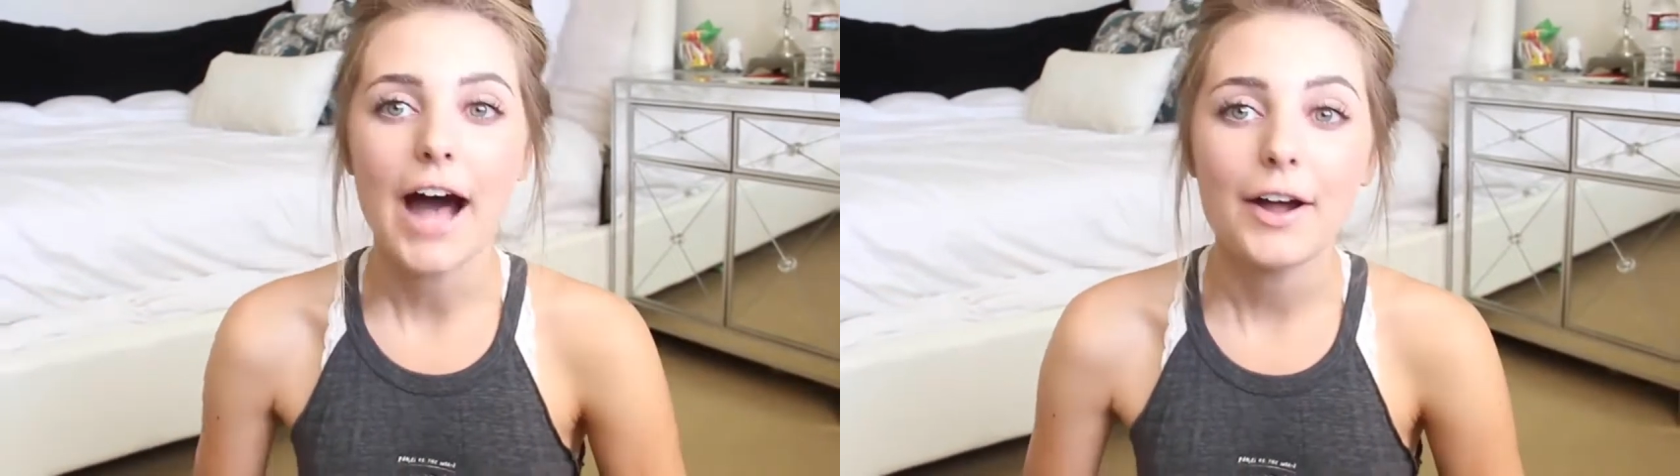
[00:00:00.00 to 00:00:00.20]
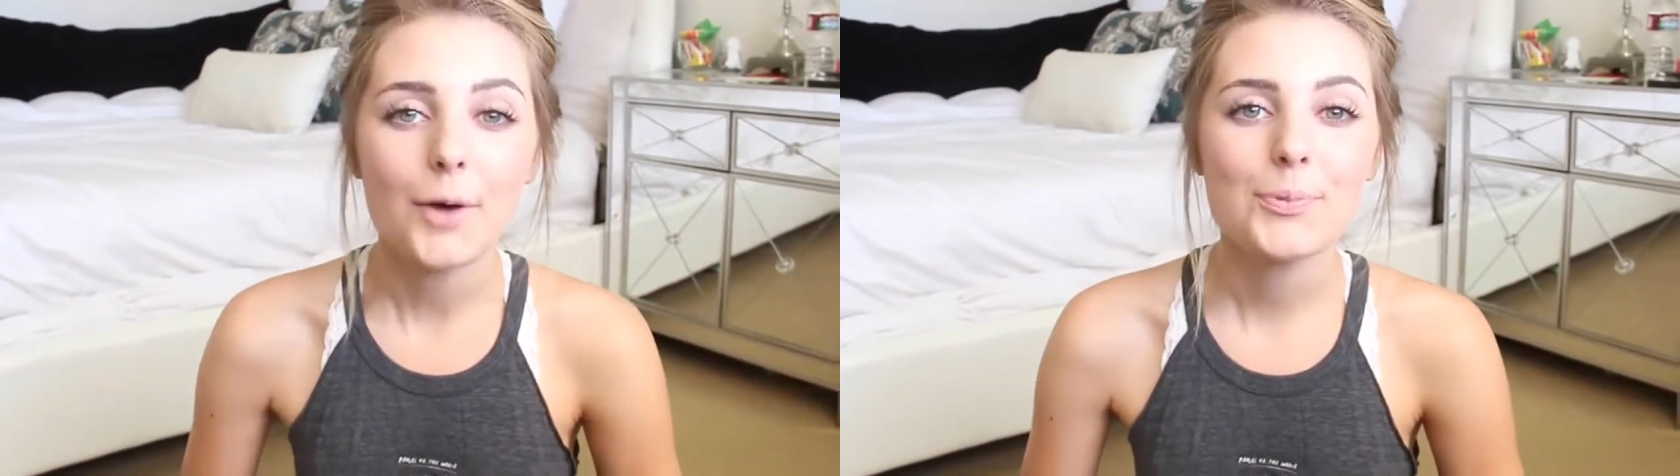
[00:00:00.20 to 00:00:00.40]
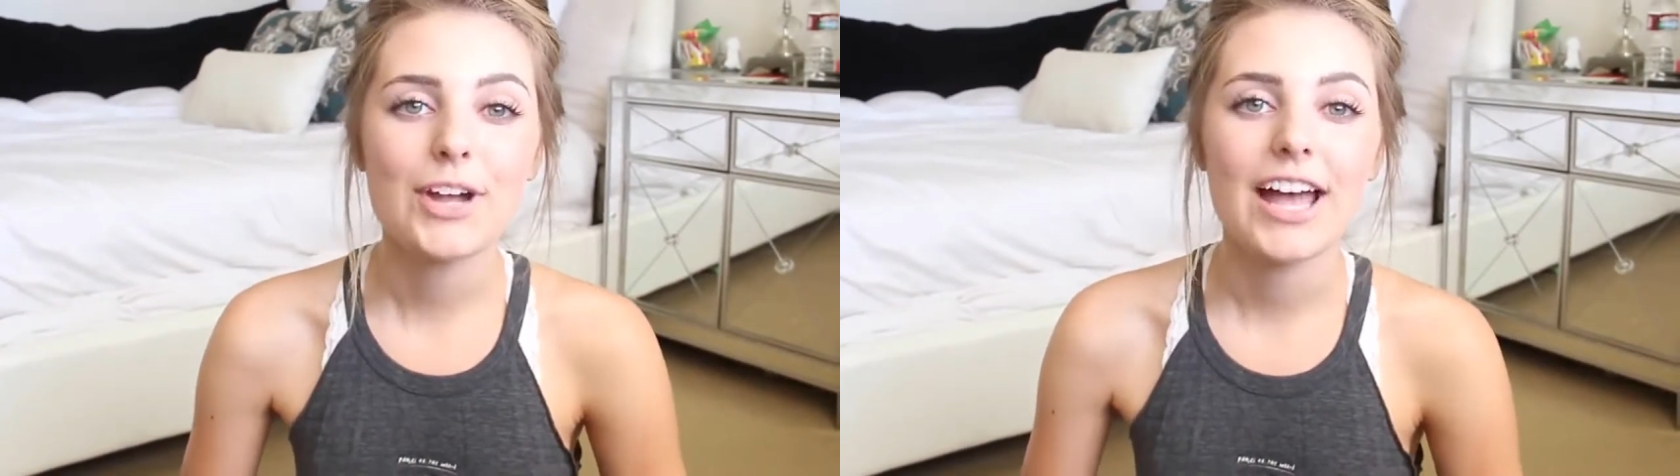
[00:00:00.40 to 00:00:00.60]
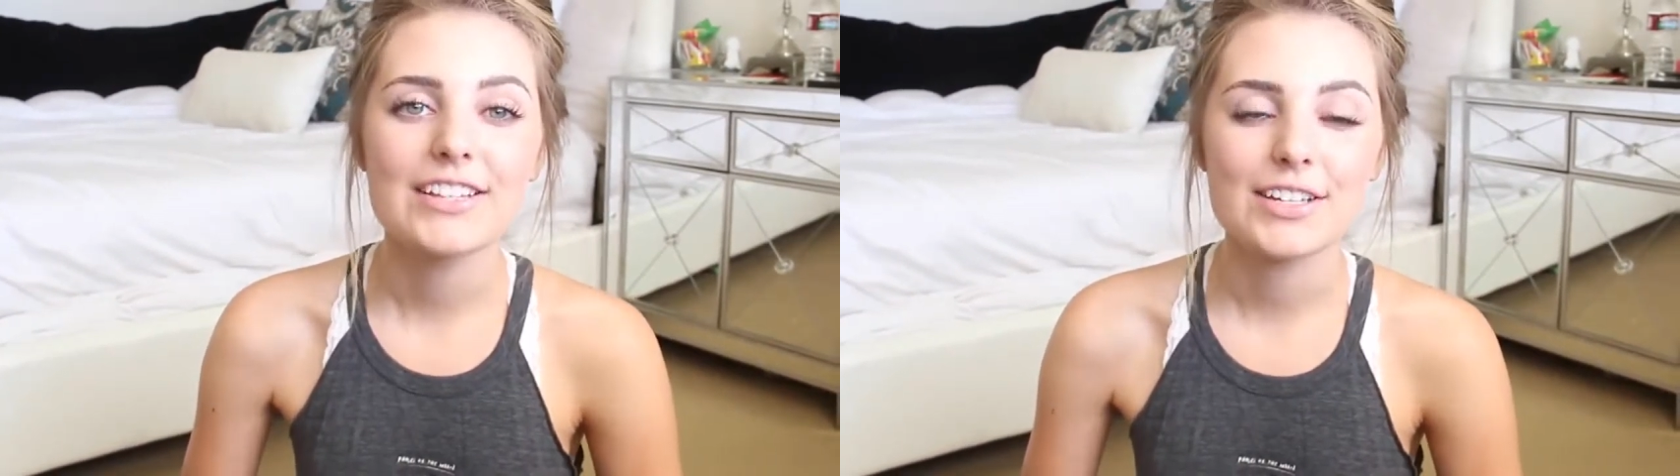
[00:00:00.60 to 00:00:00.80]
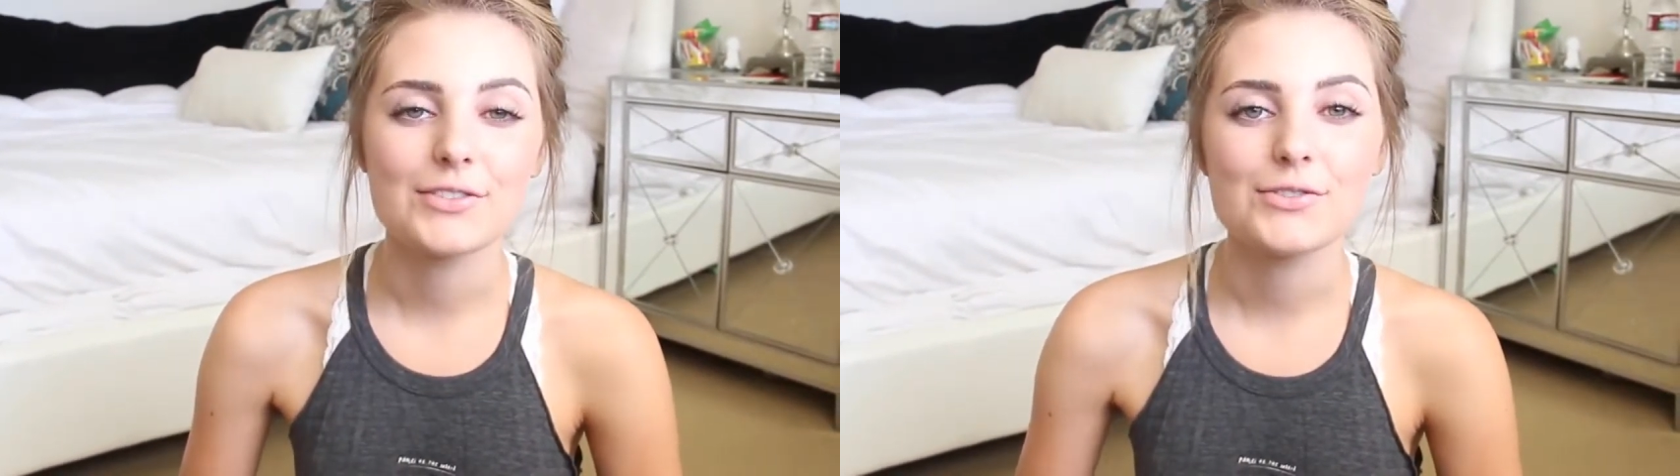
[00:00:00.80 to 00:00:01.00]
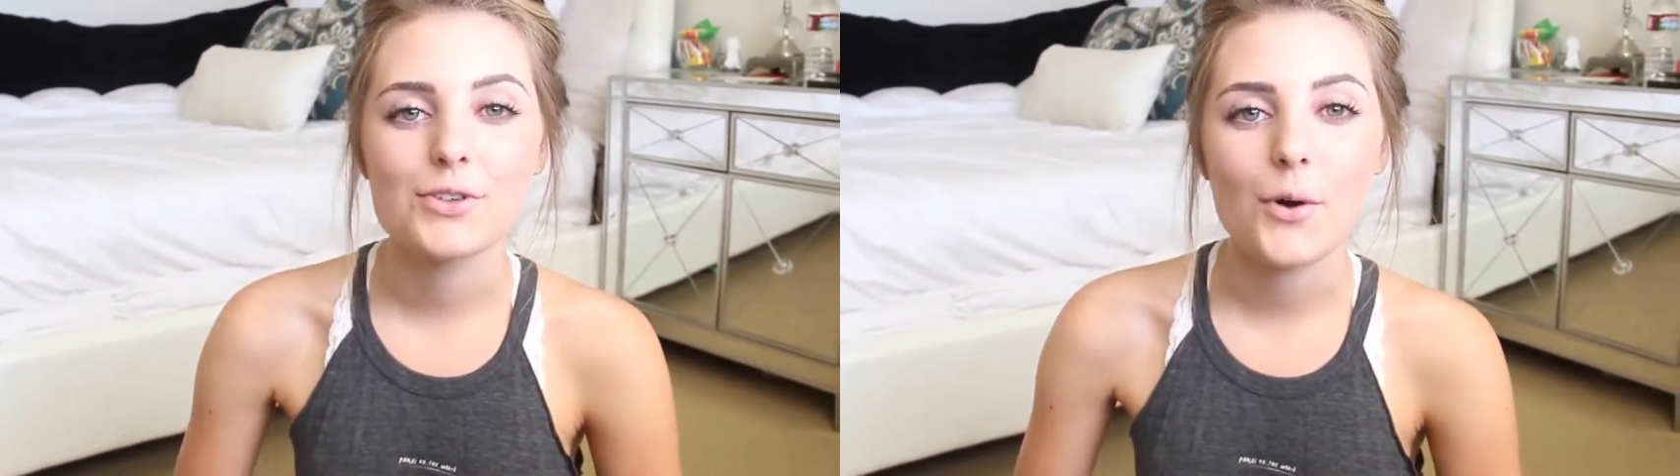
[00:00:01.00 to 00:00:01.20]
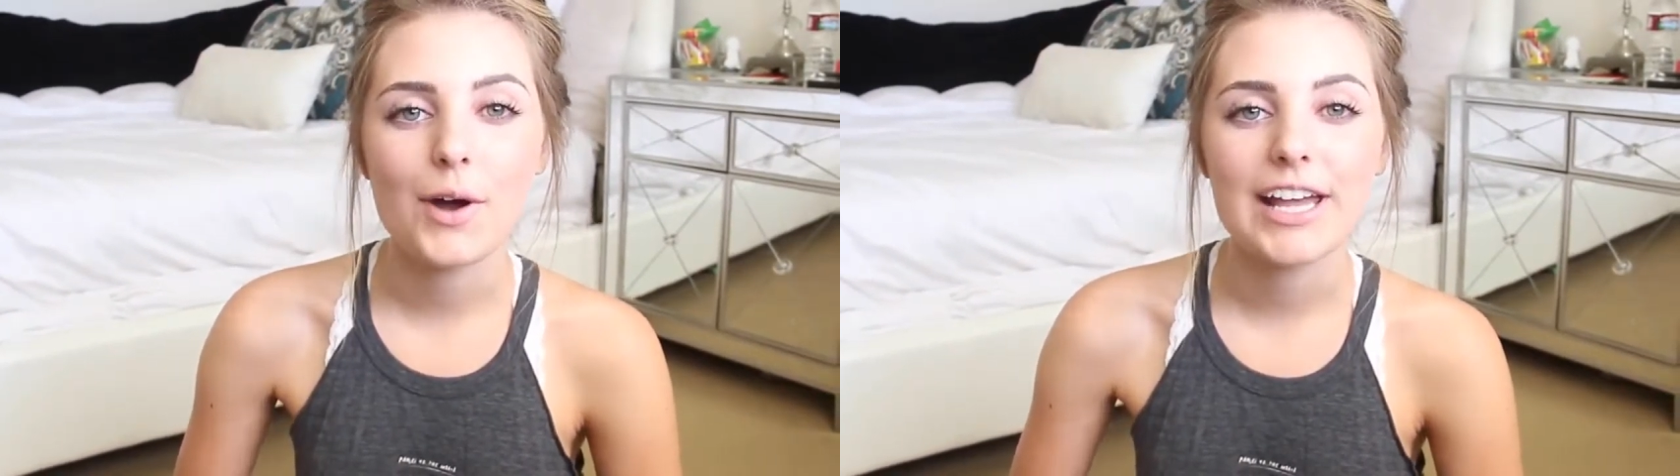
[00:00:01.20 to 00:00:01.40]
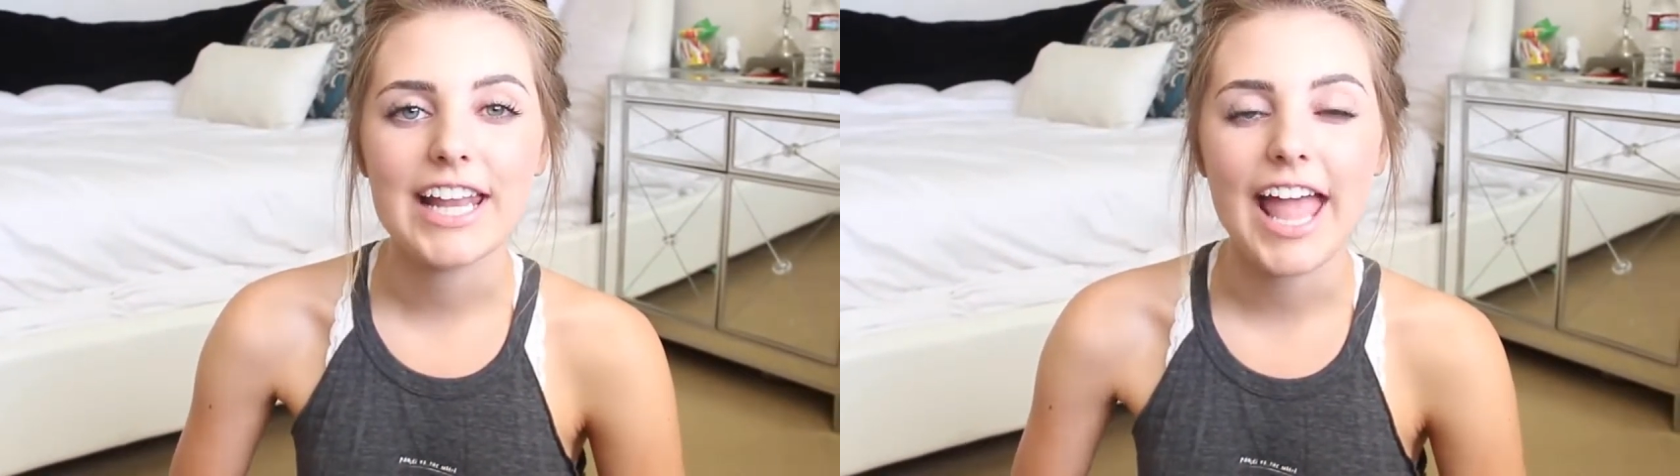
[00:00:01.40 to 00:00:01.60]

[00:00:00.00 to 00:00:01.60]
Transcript: I hope you guys enjoyed,